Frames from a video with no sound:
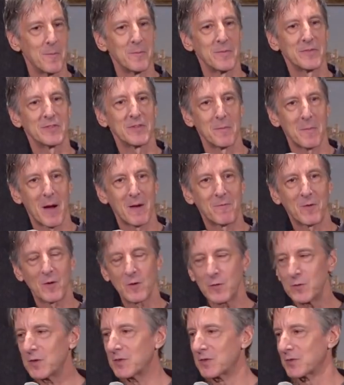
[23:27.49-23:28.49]
so my
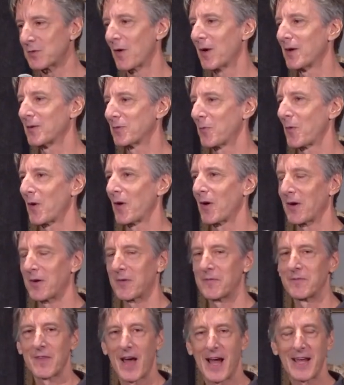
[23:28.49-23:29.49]
first few stories
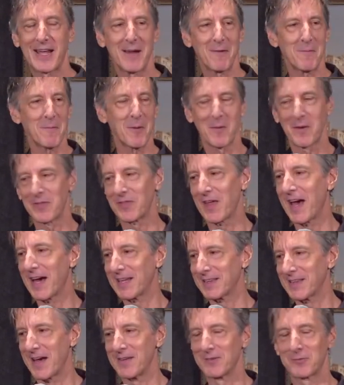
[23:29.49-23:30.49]
were, I can't remember what the
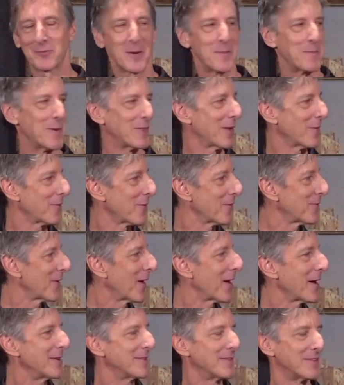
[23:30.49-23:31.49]
headlines were, but they were
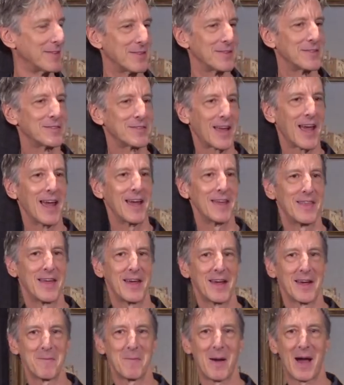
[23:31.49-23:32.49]
very
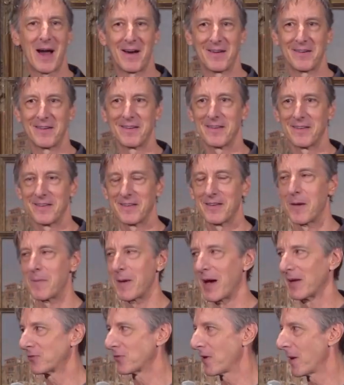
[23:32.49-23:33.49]
scathing
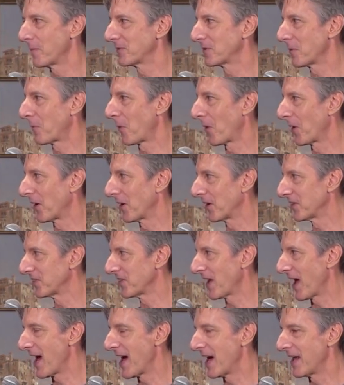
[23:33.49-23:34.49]
about Trump
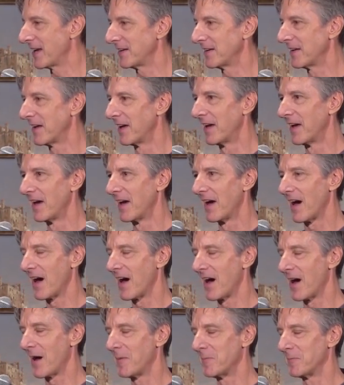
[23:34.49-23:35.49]
supporters. And
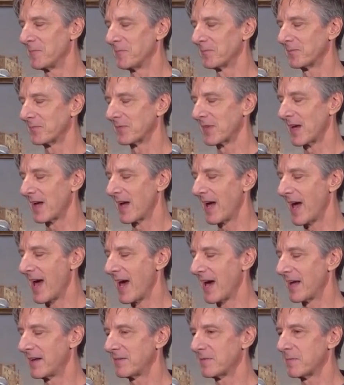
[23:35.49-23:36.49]
my
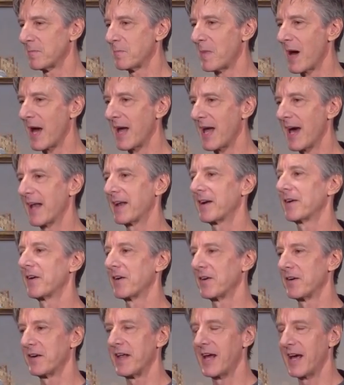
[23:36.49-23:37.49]

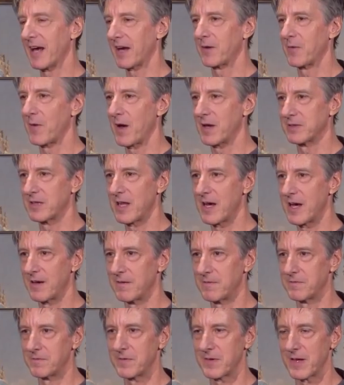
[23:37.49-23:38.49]
editor, Nick, who I
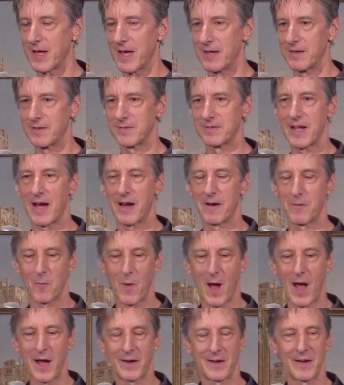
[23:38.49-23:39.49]
love and is now at
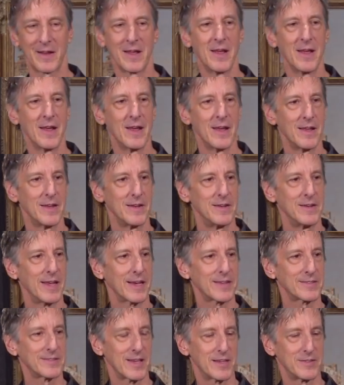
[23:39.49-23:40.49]
Wired,
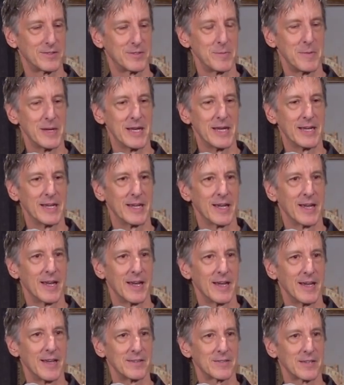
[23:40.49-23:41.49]
Nick said to me,
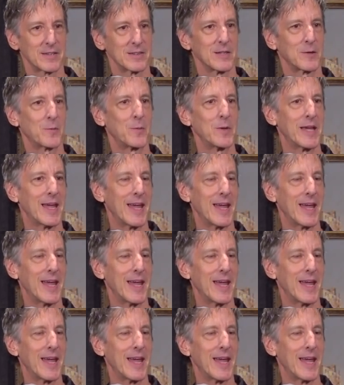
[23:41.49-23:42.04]
he said, look, we